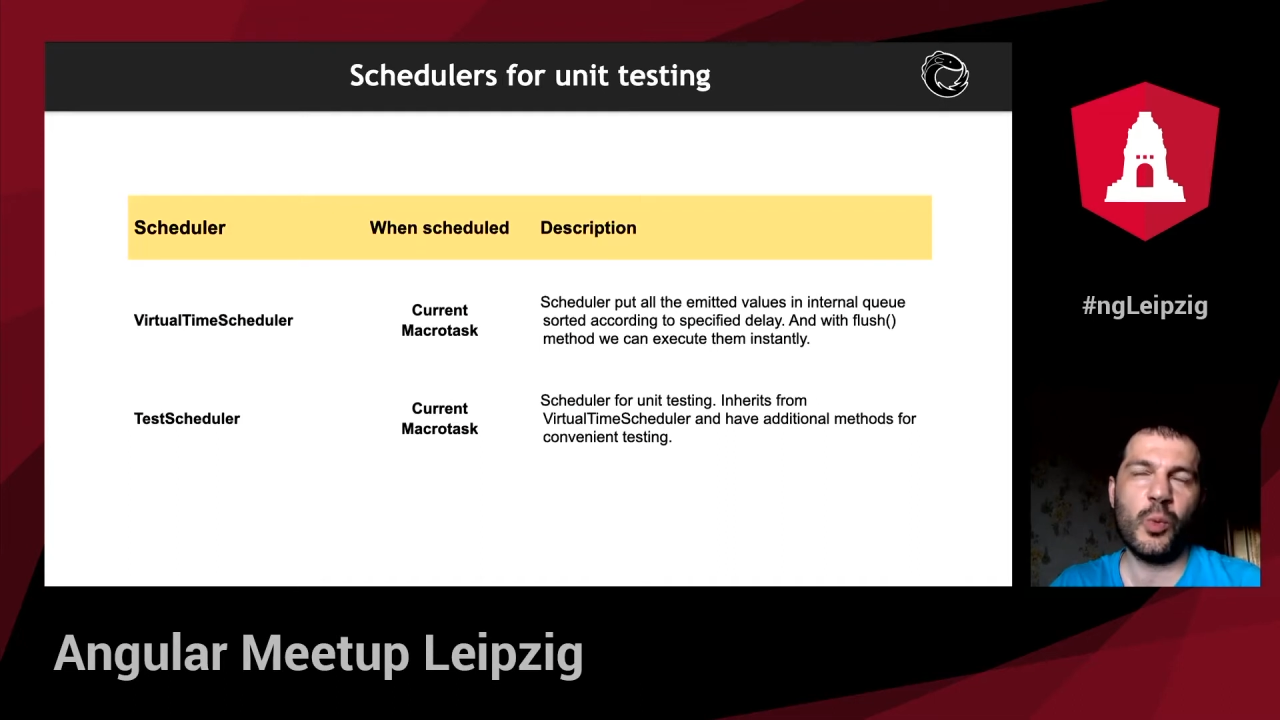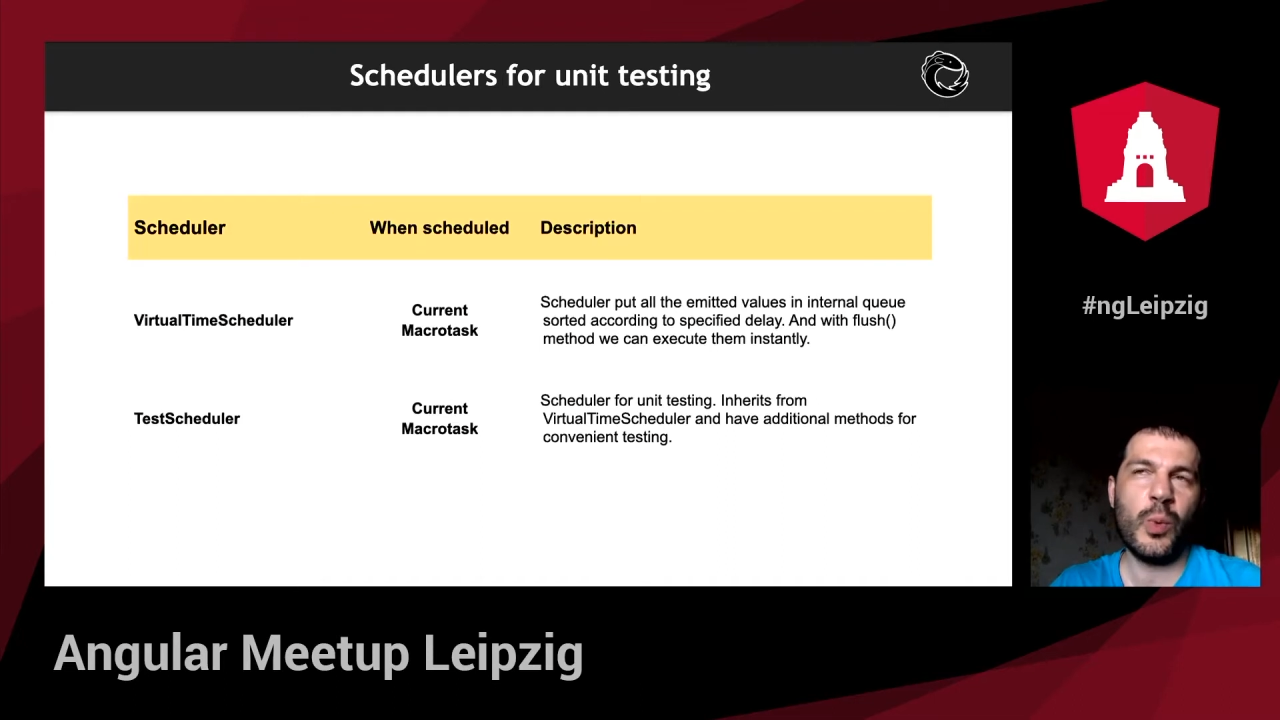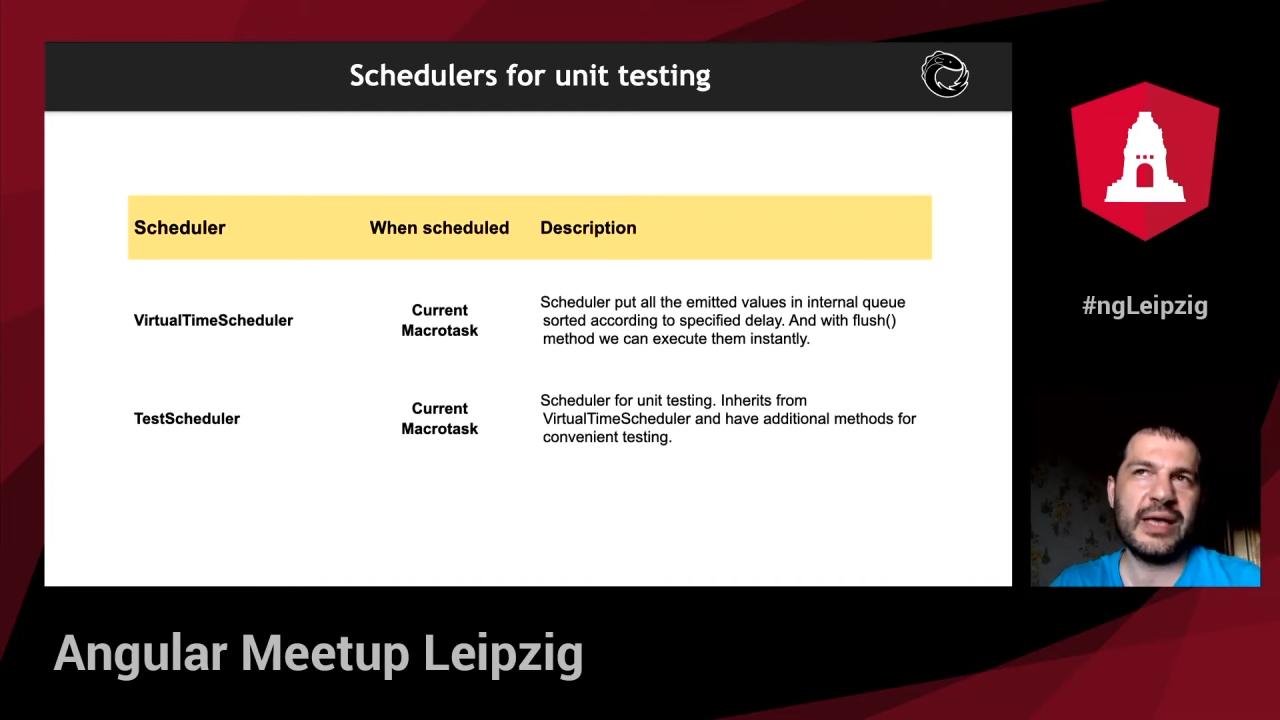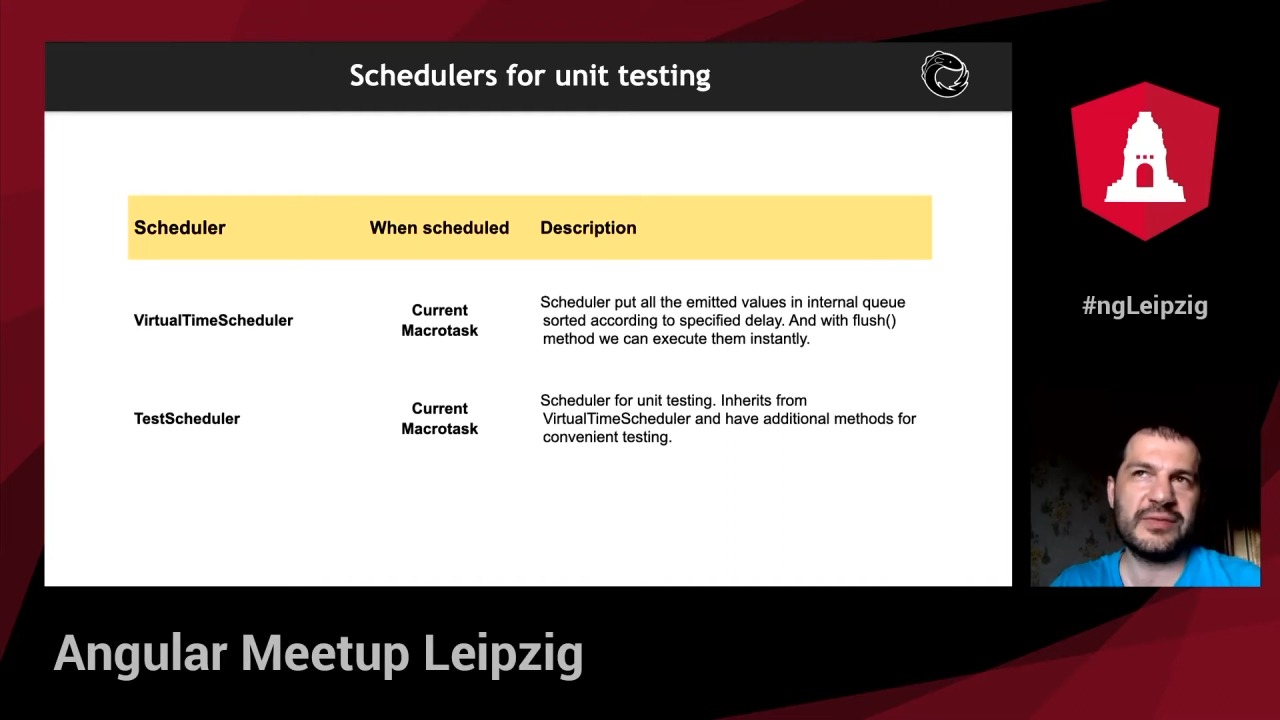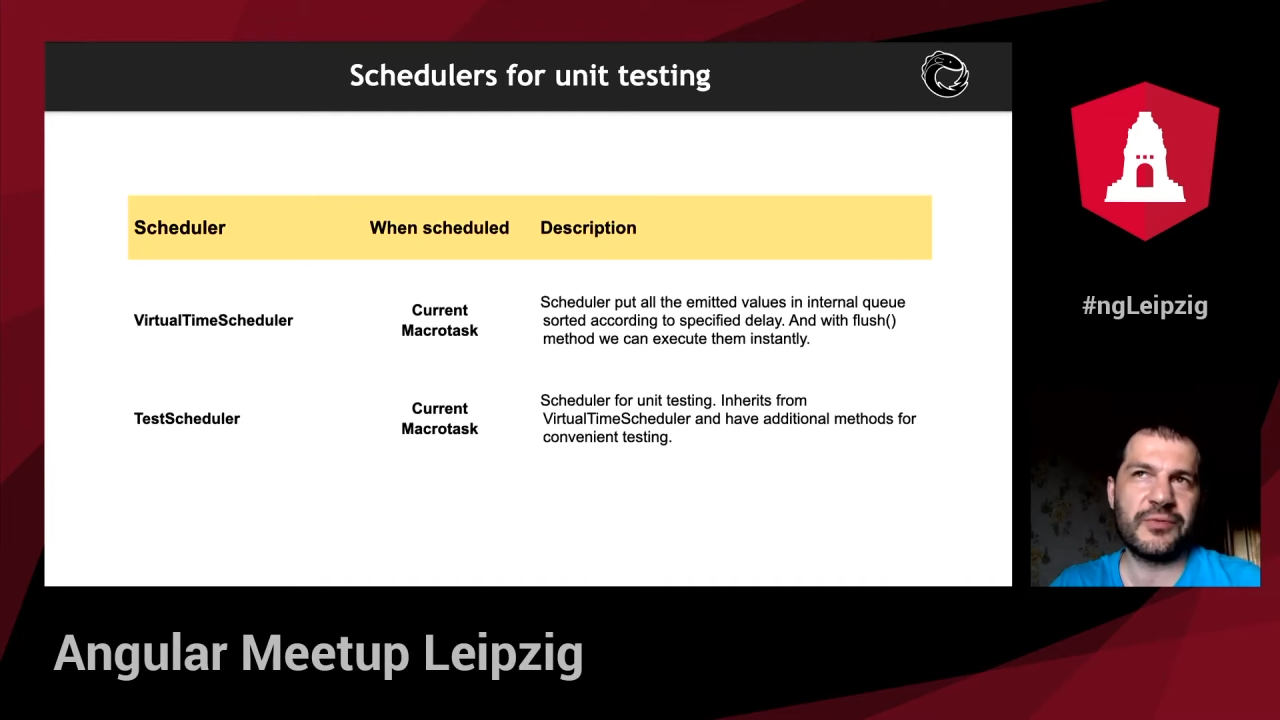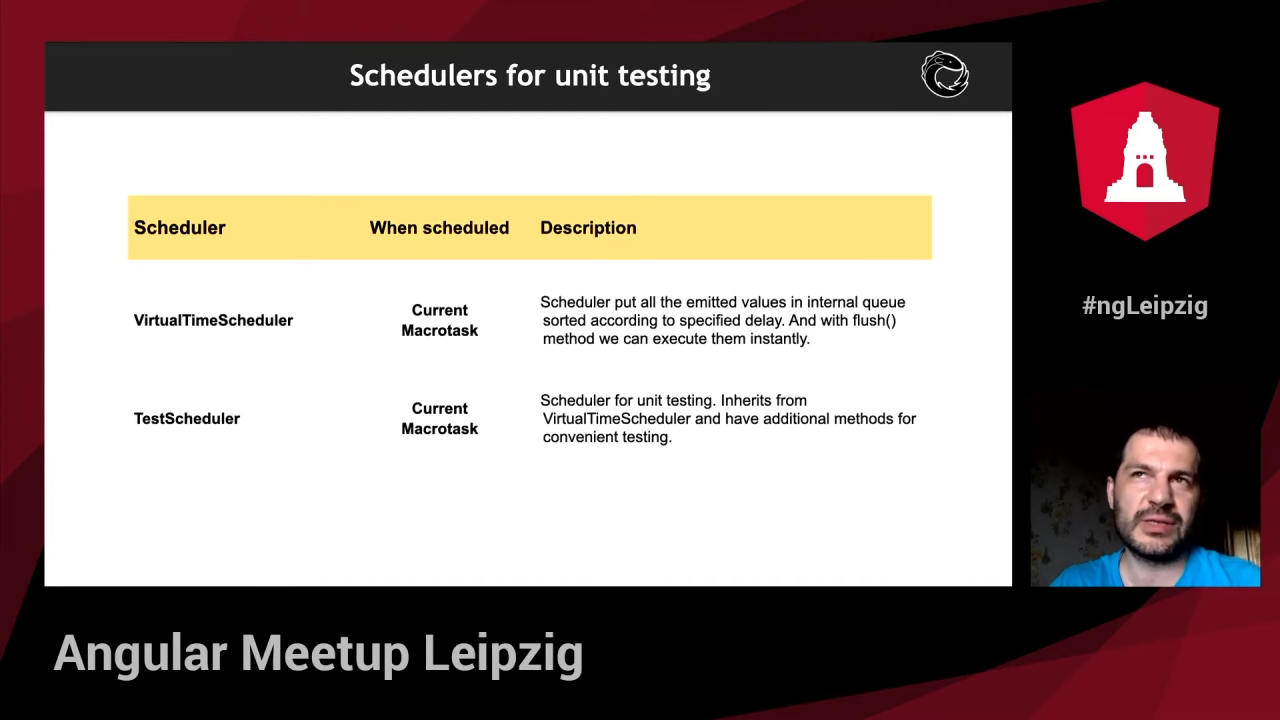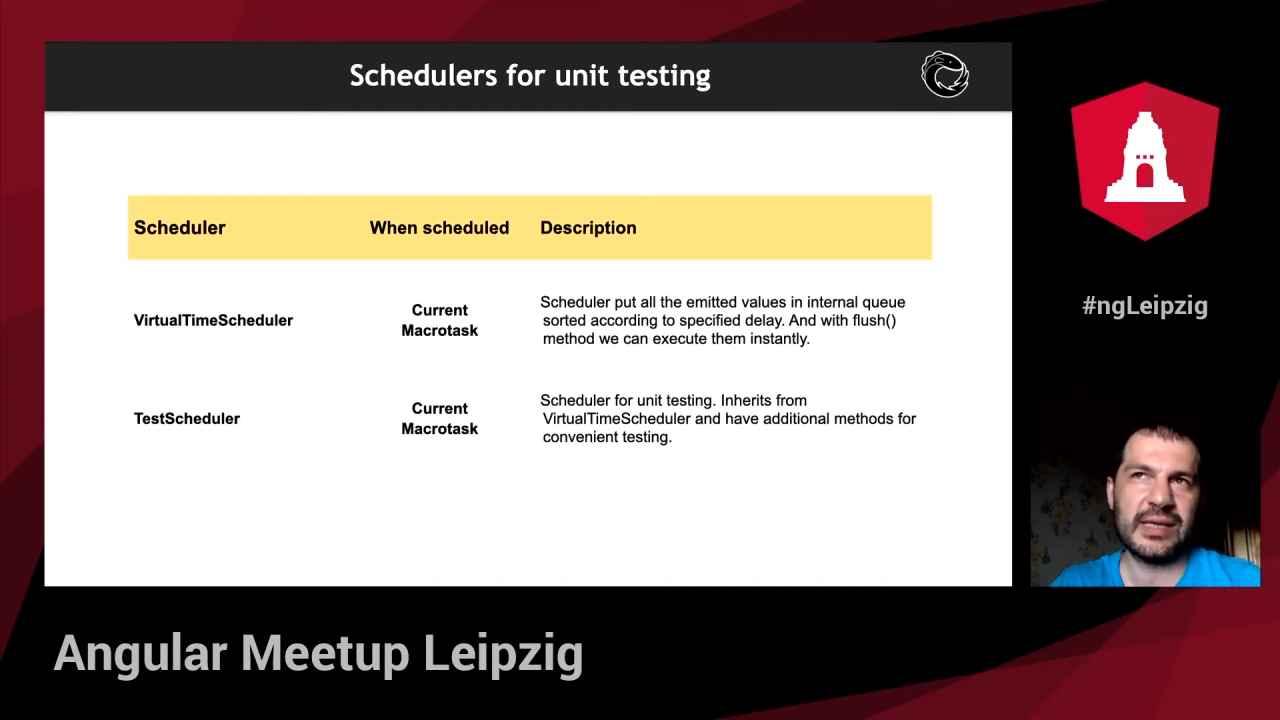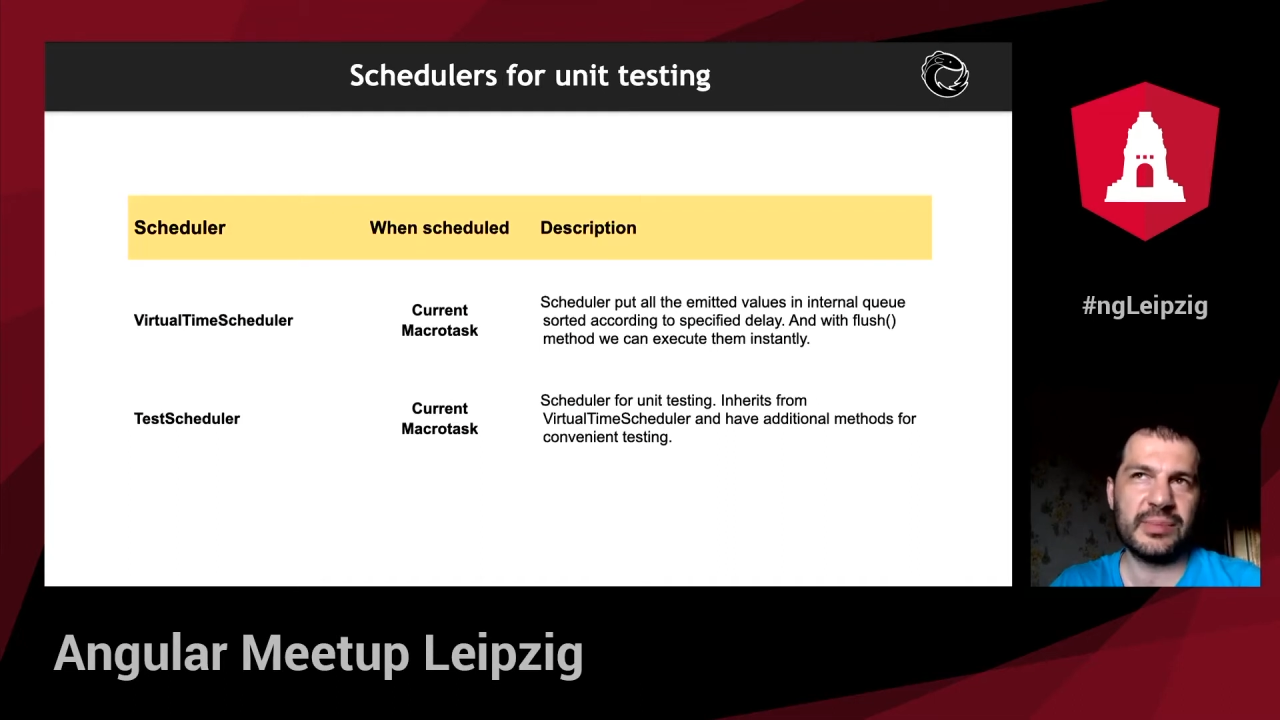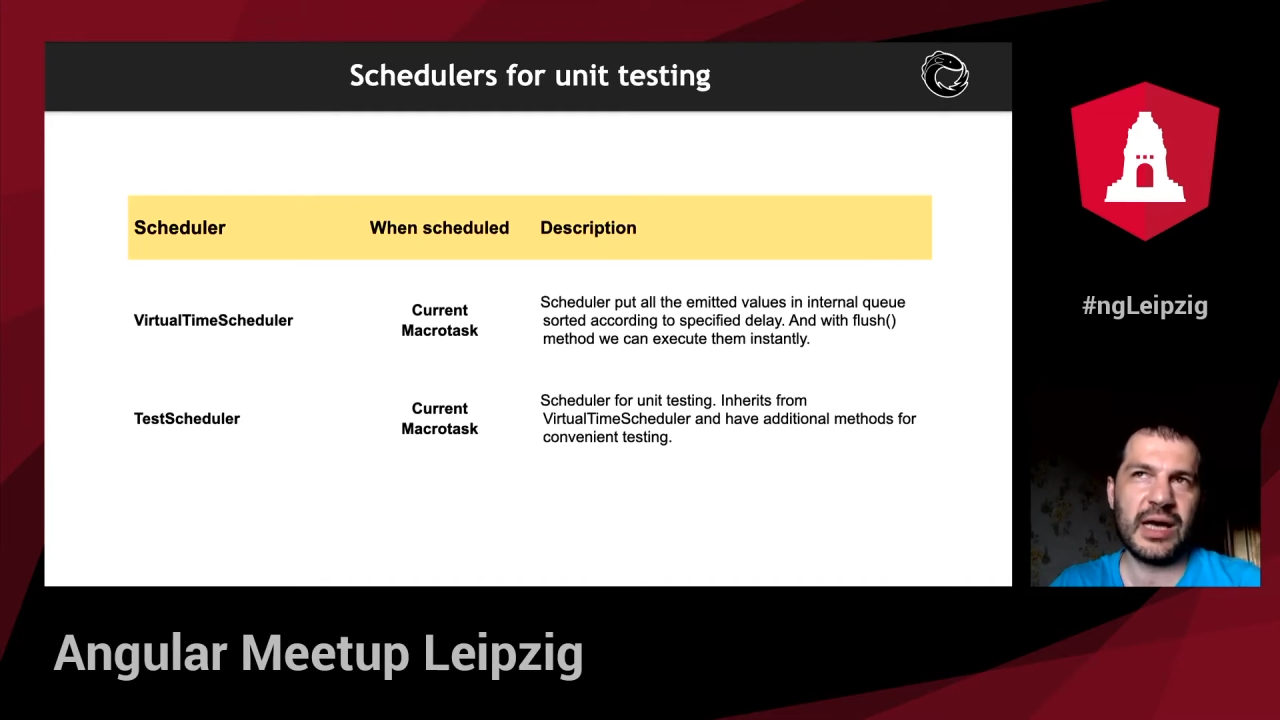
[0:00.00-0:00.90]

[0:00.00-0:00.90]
waits for some